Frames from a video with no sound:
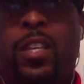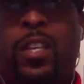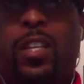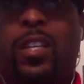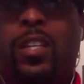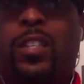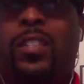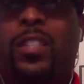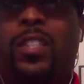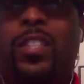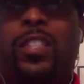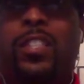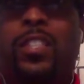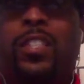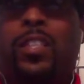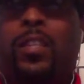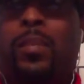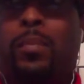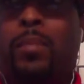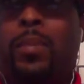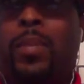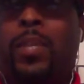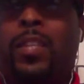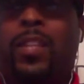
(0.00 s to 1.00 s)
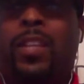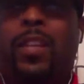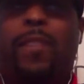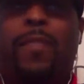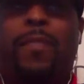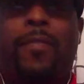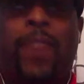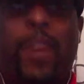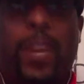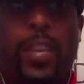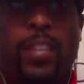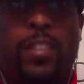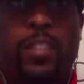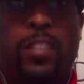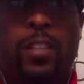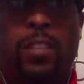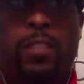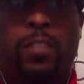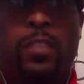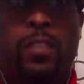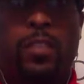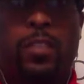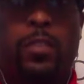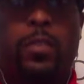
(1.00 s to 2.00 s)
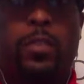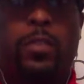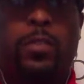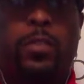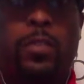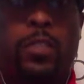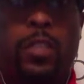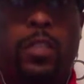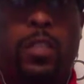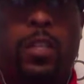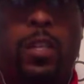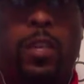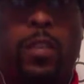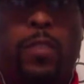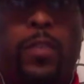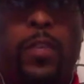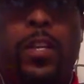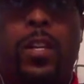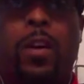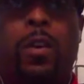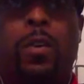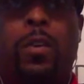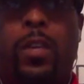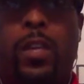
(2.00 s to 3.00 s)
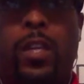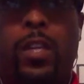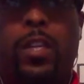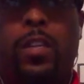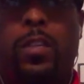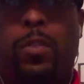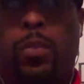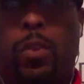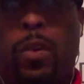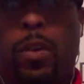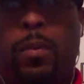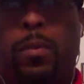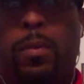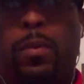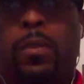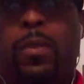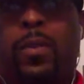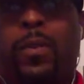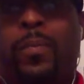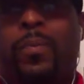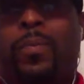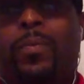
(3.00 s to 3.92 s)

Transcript: because he should be the face of the UFC if he don't get in trouble.